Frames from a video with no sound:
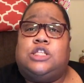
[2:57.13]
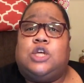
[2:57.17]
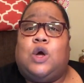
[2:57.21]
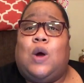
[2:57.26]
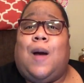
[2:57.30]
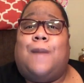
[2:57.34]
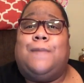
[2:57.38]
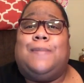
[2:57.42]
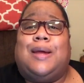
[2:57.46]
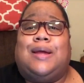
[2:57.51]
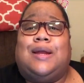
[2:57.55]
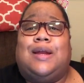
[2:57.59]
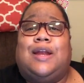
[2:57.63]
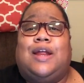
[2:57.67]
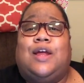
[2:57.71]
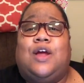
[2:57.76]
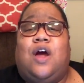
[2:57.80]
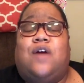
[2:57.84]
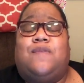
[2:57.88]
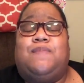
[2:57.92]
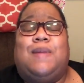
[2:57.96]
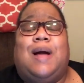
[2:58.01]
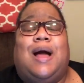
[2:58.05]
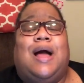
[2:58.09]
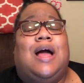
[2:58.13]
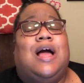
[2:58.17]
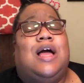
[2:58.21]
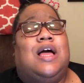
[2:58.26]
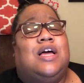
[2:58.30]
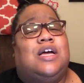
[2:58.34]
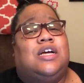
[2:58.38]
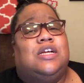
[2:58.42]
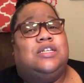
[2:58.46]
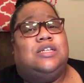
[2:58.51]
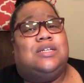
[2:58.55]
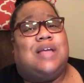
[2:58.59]
So I'm taking a day off my
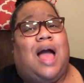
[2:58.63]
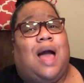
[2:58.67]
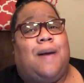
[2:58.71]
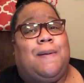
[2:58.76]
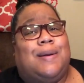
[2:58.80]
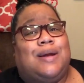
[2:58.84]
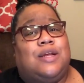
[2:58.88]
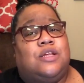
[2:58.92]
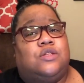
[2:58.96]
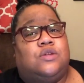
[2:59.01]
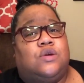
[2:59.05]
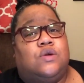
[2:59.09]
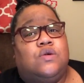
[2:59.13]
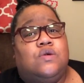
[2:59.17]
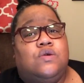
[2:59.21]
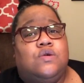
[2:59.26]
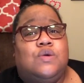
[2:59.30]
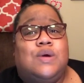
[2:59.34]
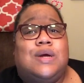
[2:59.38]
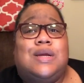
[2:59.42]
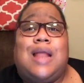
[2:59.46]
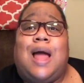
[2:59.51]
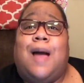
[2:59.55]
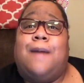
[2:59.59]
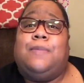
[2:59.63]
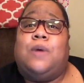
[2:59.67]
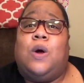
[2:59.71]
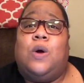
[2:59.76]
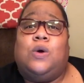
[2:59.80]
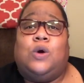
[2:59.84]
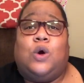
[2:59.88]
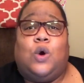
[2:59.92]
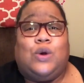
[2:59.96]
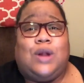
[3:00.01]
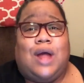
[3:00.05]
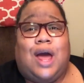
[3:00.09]
job at the school and I'm
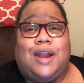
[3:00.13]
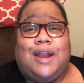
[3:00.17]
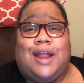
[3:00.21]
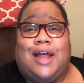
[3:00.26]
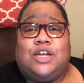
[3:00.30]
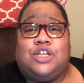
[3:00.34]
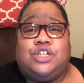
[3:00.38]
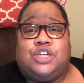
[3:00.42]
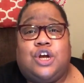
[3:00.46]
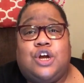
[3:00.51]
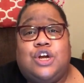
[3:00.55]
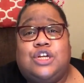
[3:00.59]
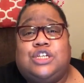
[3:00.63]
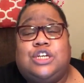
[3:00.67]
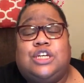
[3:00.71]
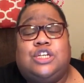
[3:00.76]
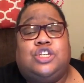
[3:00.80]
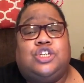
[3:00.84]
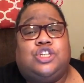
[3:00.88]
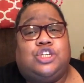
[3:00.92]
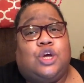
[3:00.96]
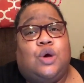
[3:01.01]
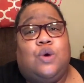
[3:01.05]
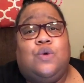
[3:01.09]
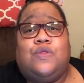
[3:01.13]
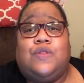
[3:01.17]
going to go down that church and show